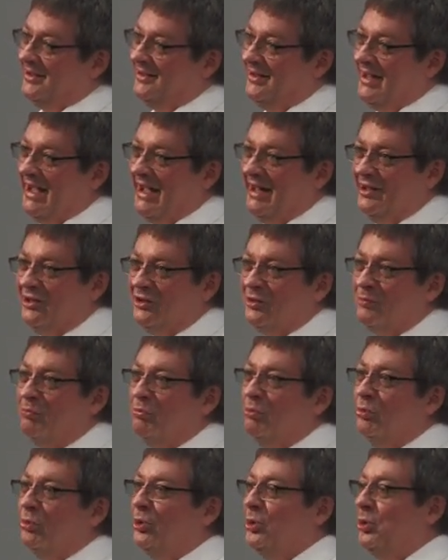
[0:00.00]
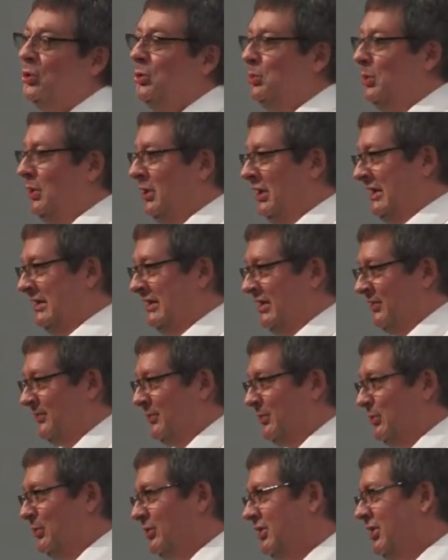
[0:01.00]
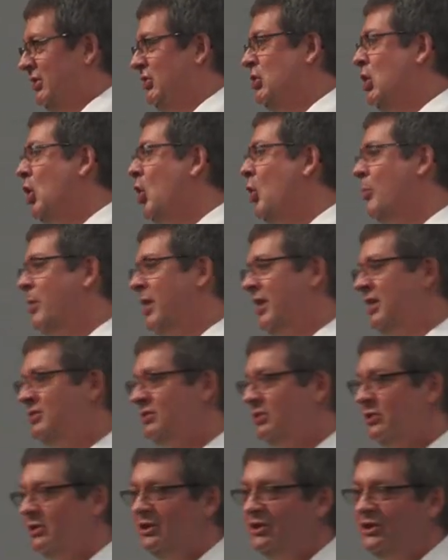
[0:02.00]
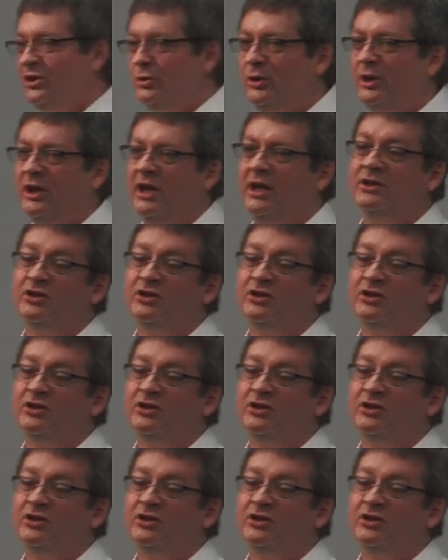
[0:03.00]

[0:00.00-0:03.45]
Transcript: That is brutally difficult and nobody's going to do it.